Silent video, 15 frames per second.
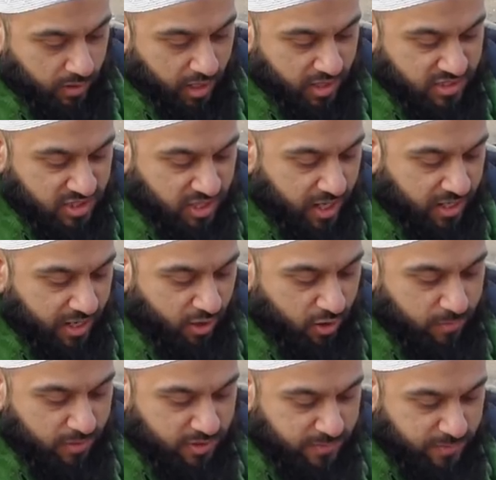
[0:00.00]
Us
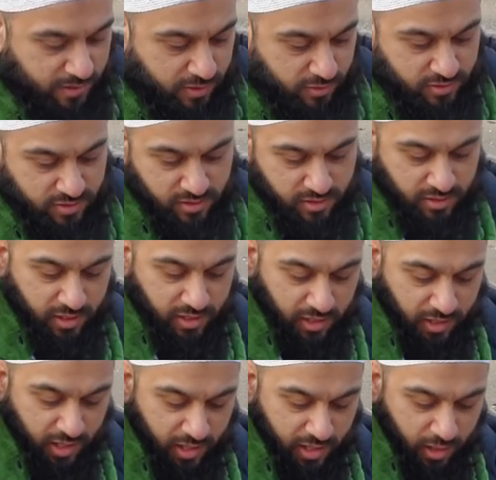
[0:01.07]
non-Arabic speakers need
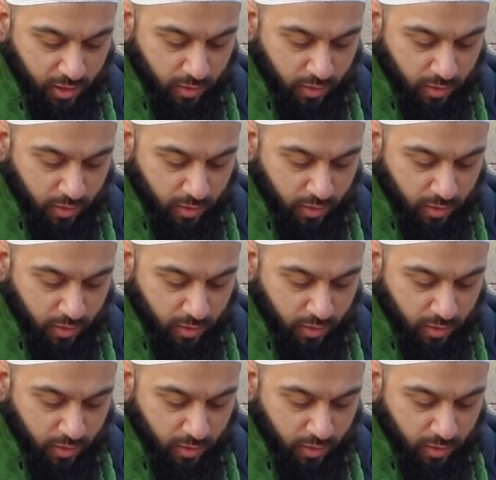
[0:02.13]
a lot of